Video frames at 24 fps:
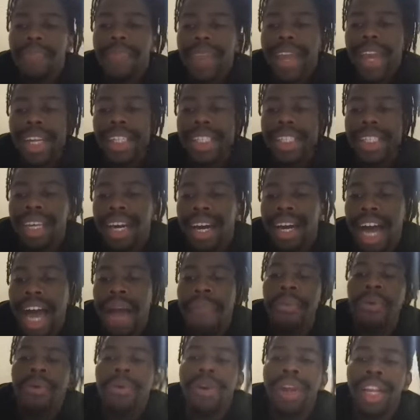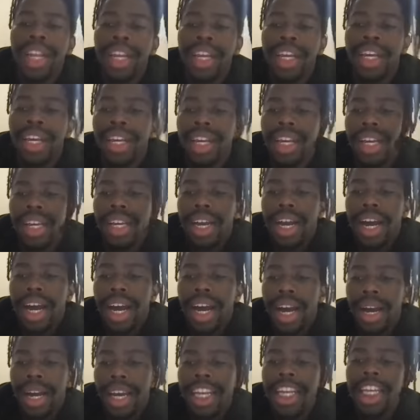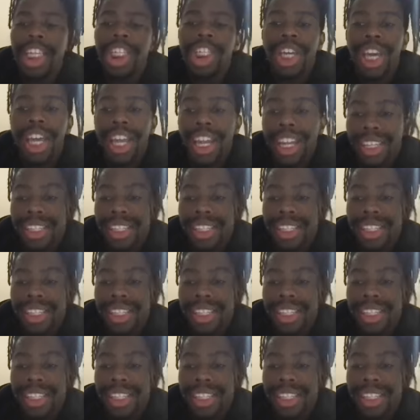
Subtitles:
And I'm already initiating